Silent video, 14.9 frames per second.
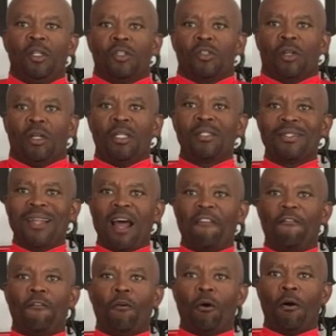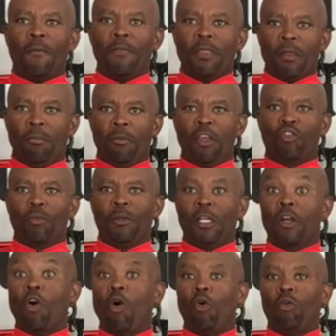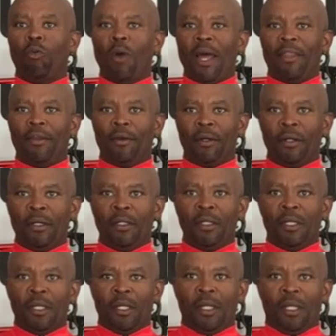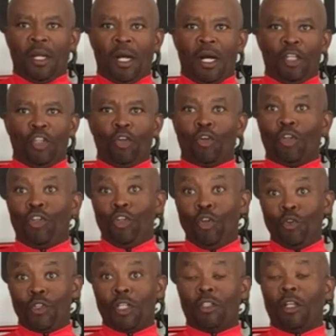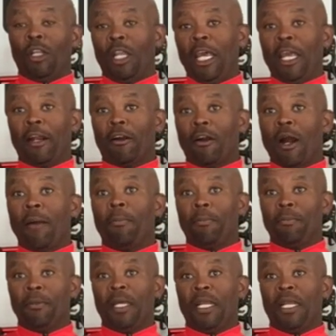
So it's not for miserably cold weather. You could use it to layer up